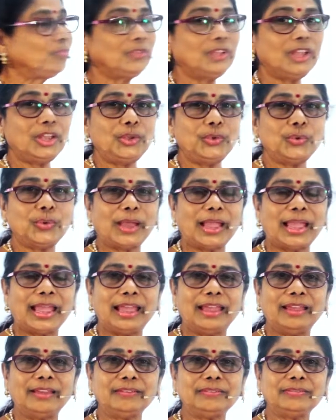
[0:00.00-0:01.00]
Here you
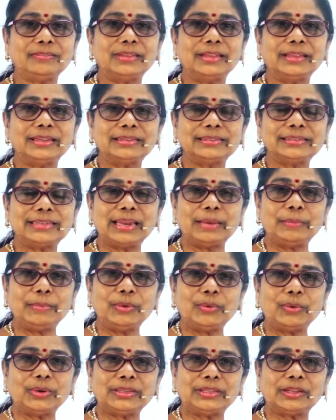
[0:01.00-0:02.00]
have. Tell
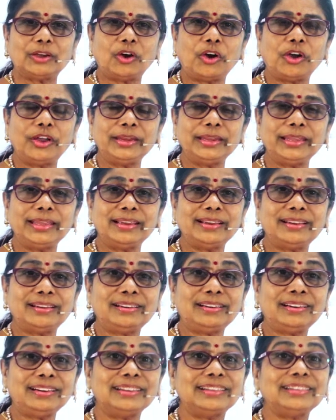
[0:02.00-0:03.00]
me what's the coin here?